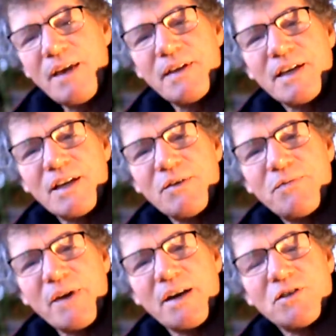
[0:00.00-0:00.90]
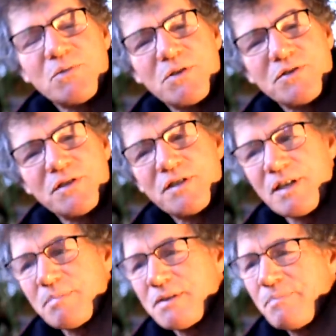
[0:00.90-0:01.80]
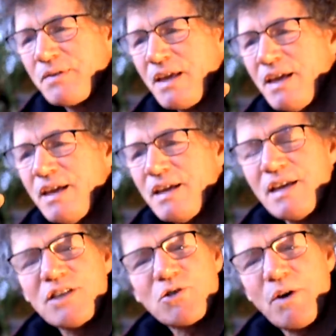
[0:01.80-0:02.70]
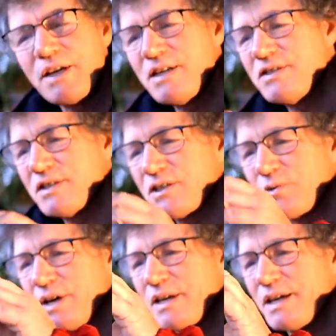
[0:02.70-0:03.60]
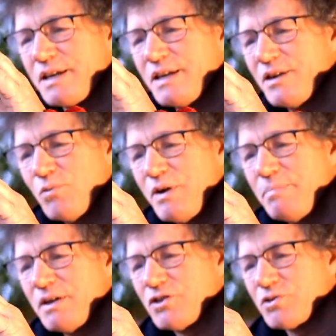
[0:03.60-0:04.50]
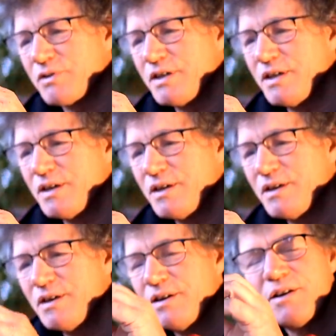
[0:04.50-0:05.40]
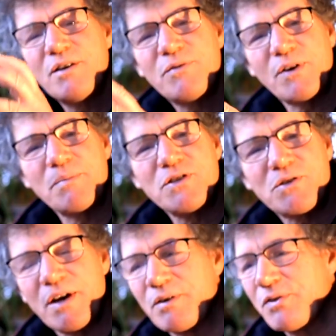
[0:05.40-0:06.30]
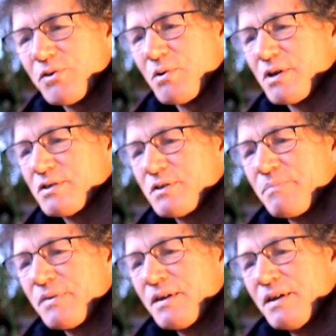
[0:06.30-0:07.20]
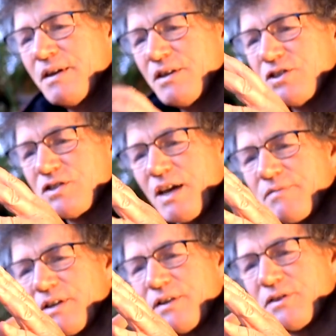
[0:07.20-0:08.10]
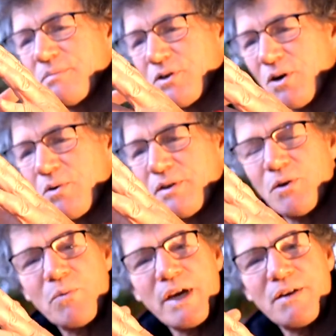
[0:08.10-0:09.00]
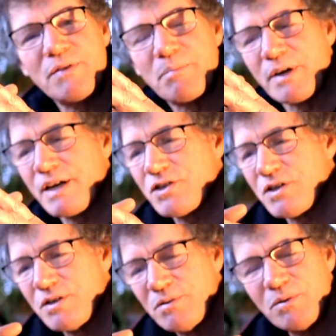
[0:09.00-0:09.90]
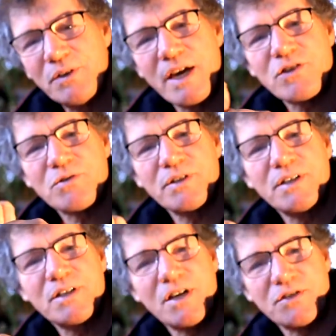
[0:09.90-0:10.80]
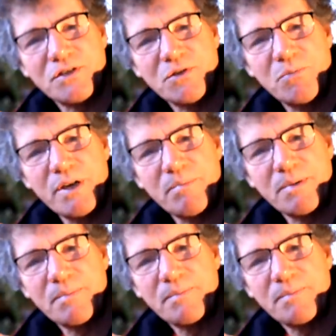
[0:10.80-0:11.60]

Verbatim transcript: and then getting fatter towards the tips, it's quite easy to create a weeping tree from these crown of thorns. You just have to let them grow and the weight of the branch will naturally cause it to weep.